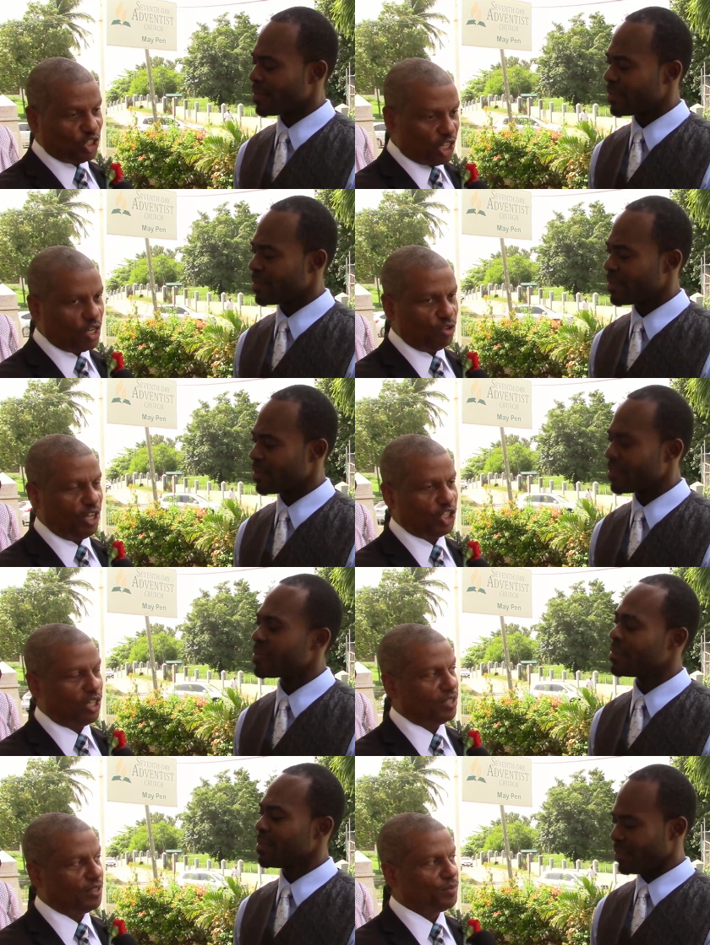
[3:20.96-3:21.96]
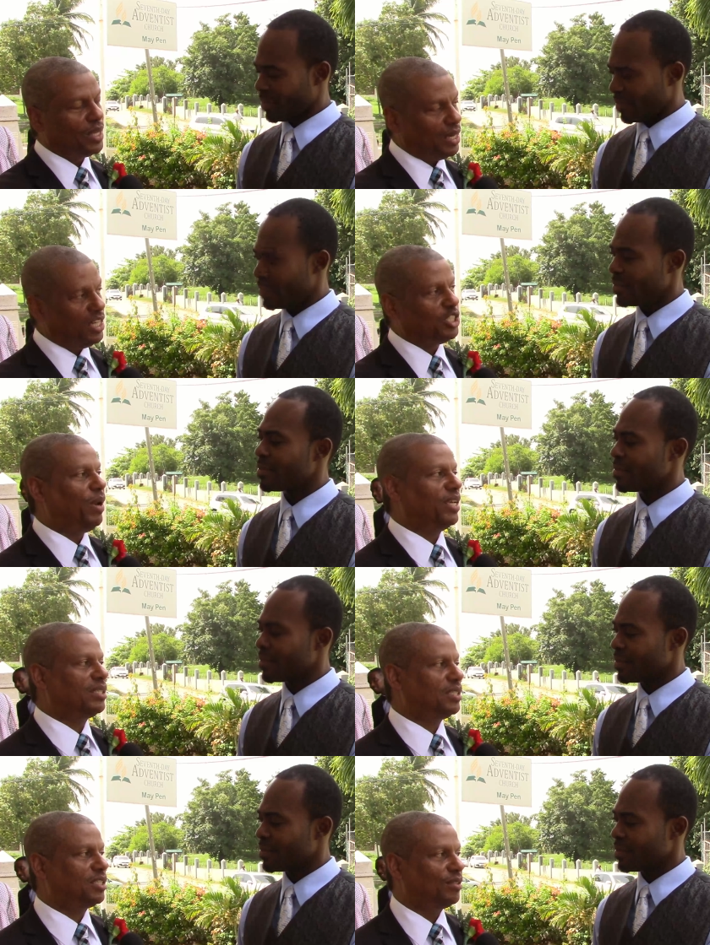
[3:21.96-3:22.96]
Speaker 1: generation is
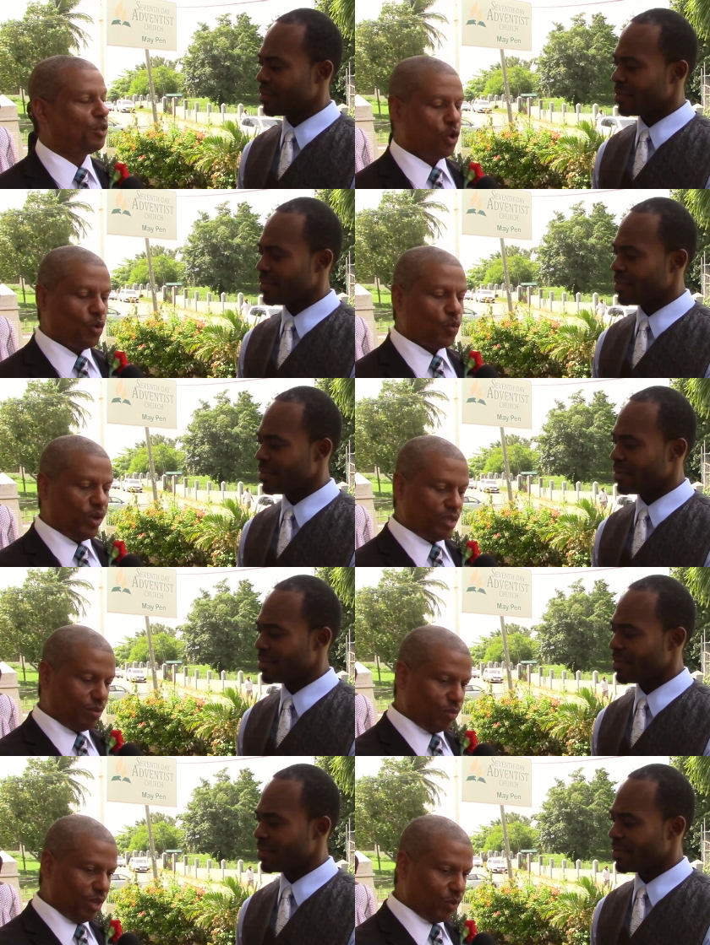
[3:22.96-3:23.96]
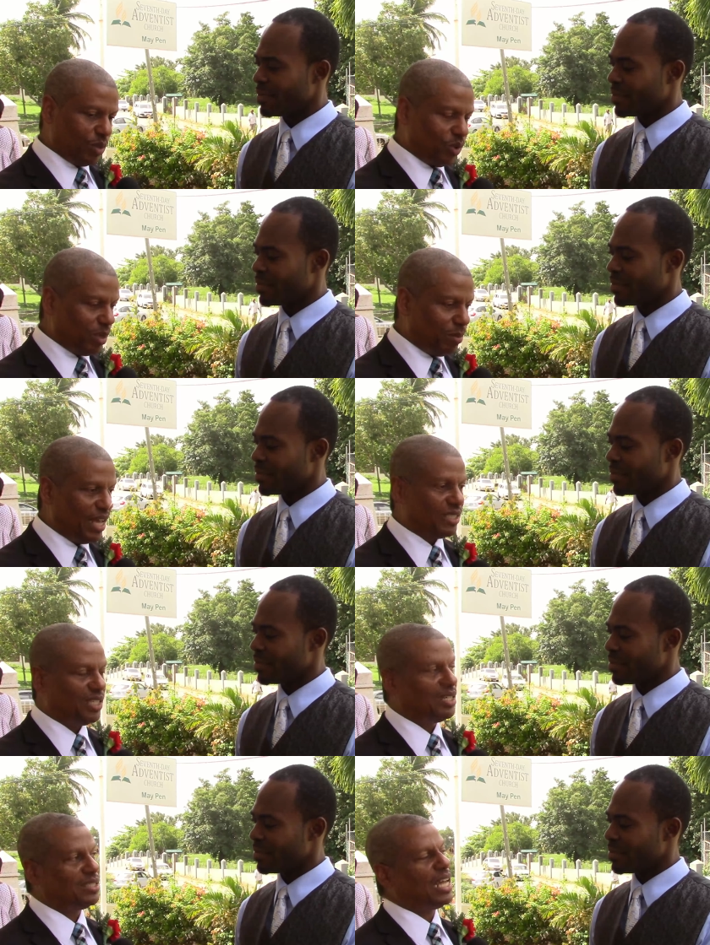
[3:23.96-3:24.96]
blessed with, with, with, with the
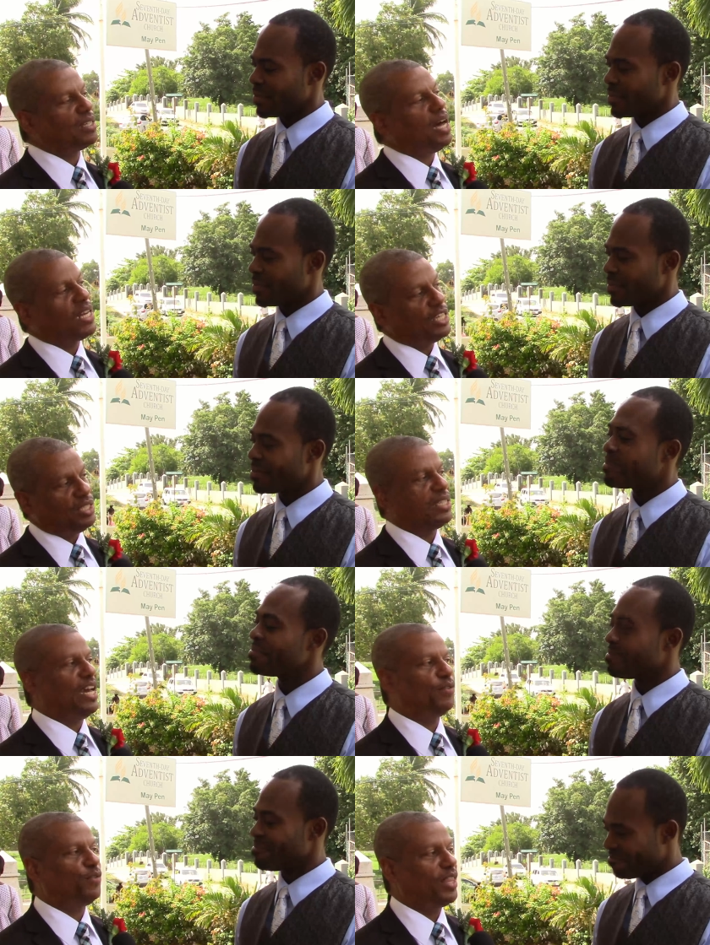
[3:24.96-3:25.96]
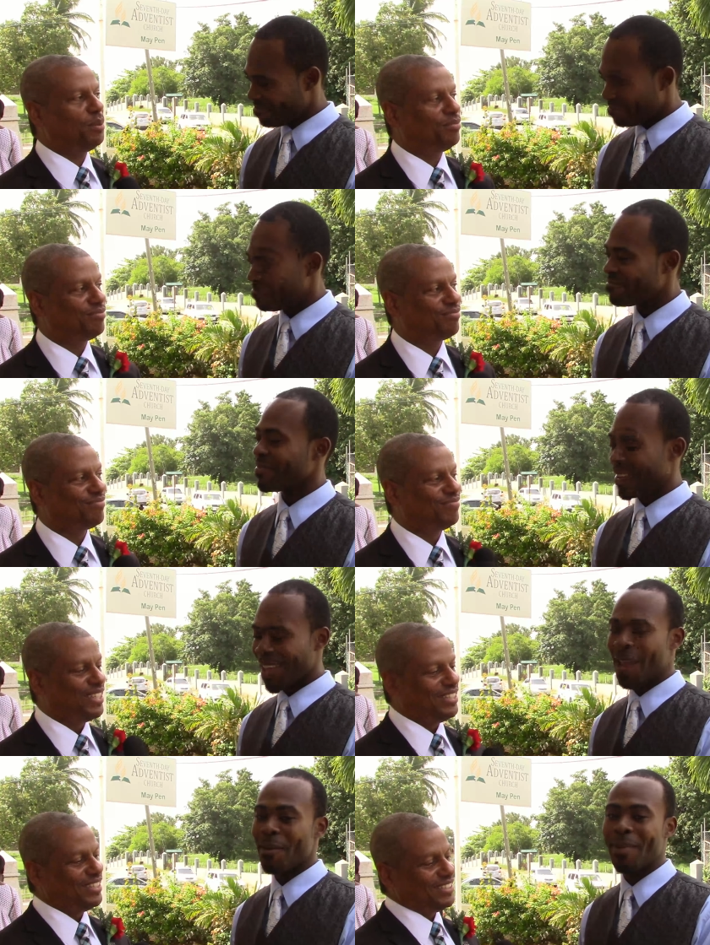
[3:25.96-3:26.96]
blessings that God has designed for them.
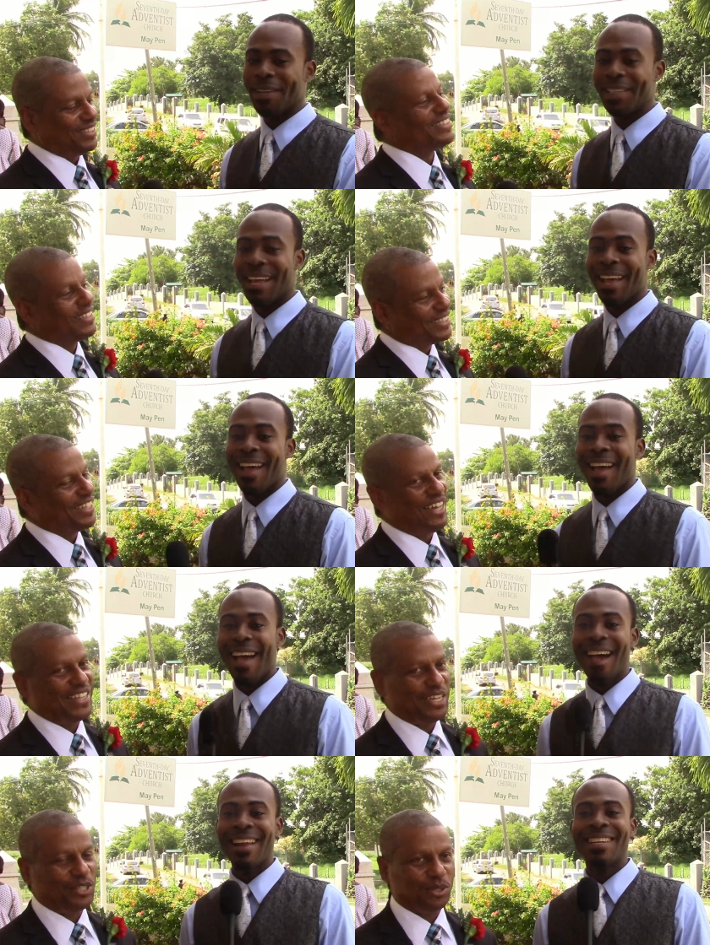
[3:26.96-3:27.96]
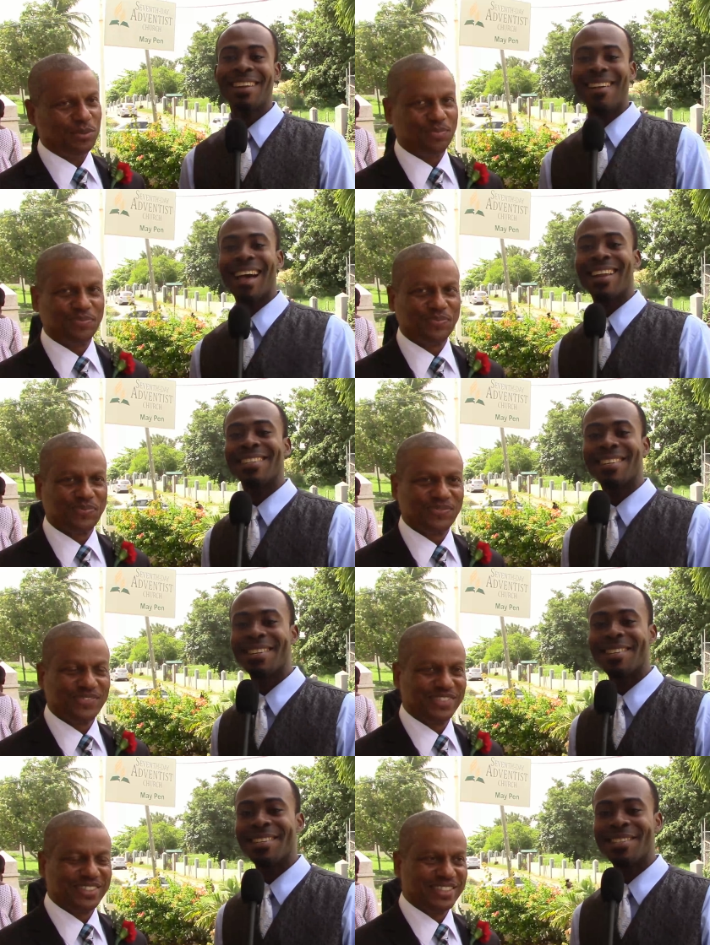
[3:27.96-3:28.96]
Speaker 2: Amen. I need to add
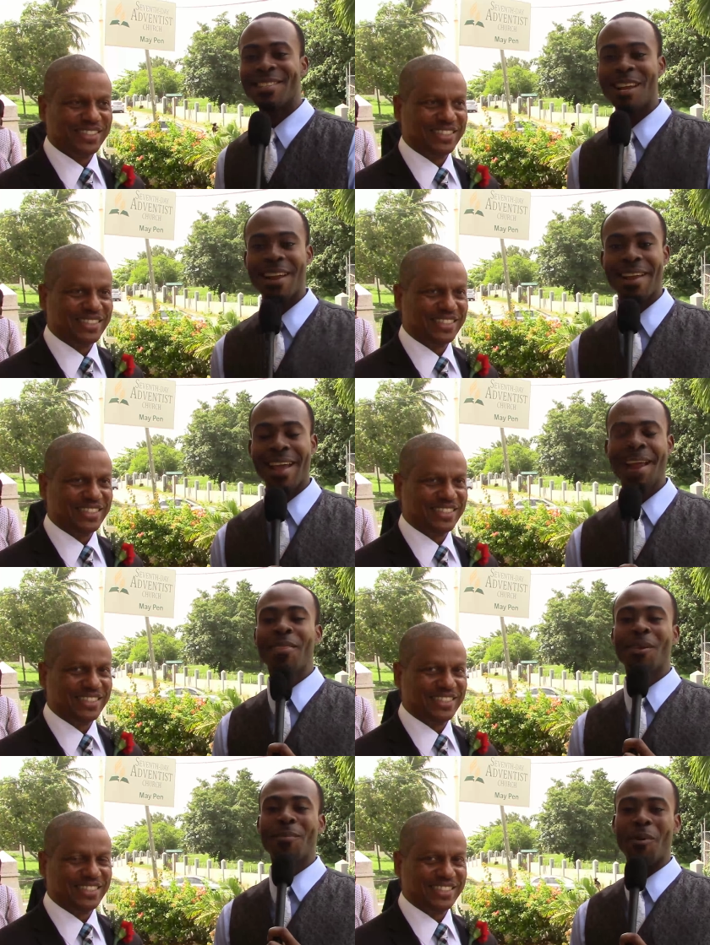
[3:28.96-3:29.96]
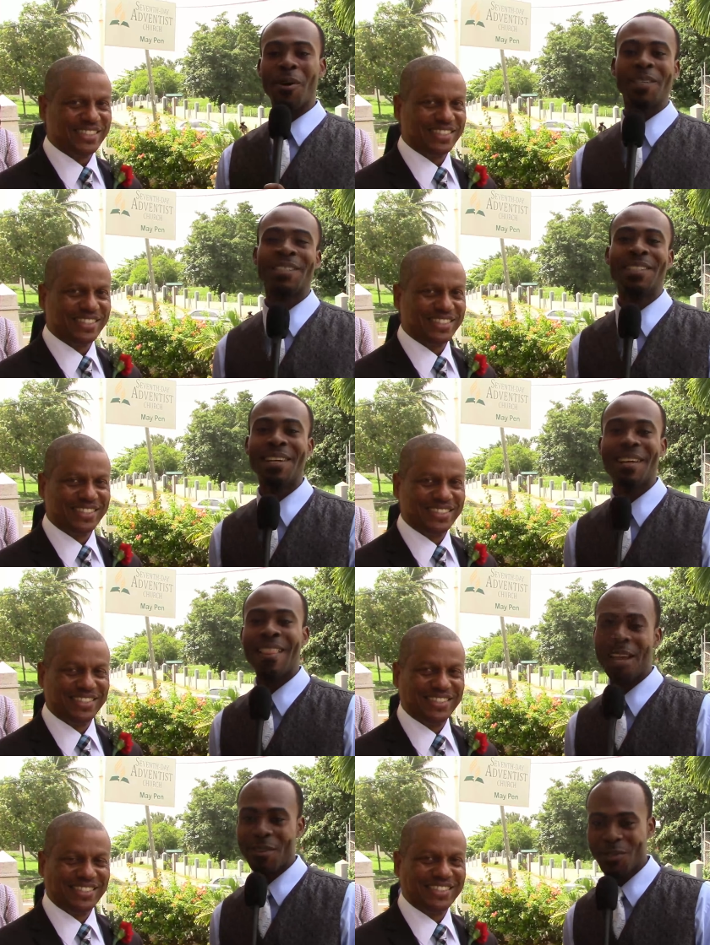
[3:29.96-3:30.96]
anything more.
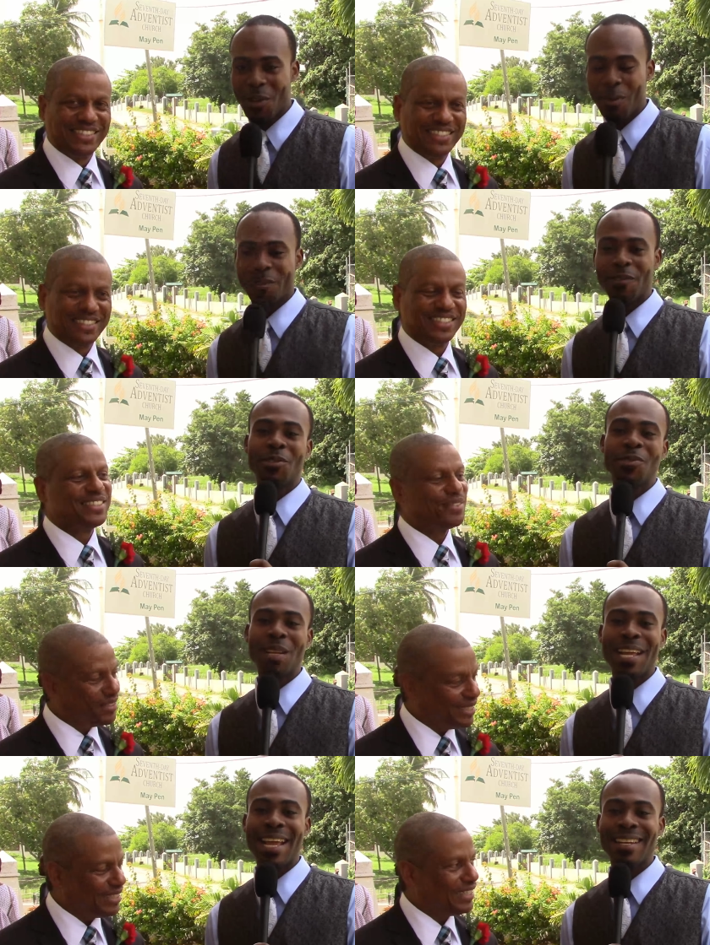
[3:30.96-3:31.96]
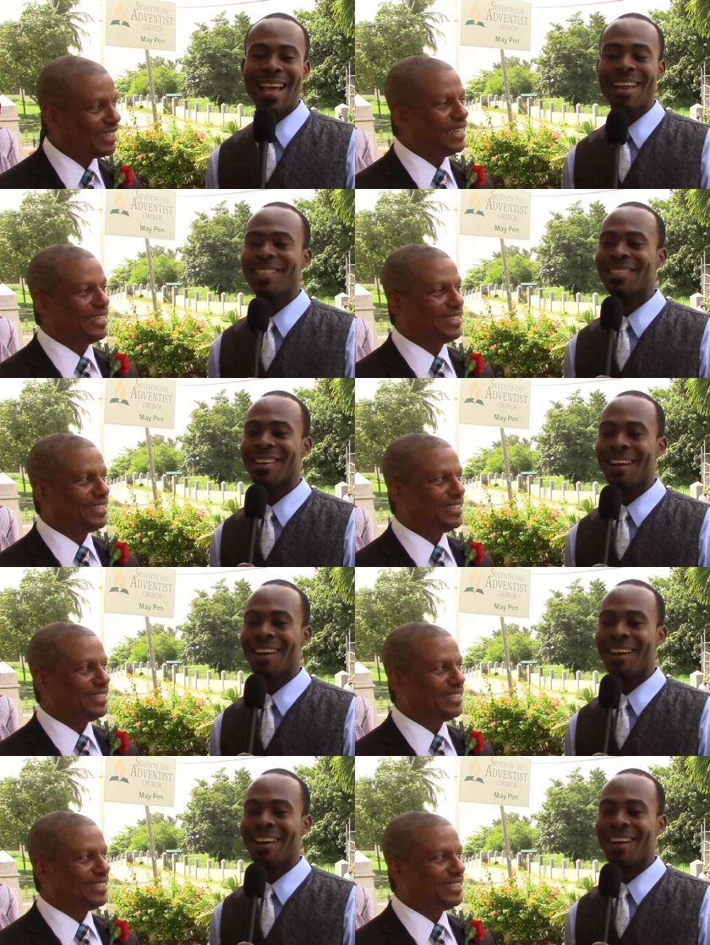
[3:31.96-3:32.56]
Thank you so much for tuning in and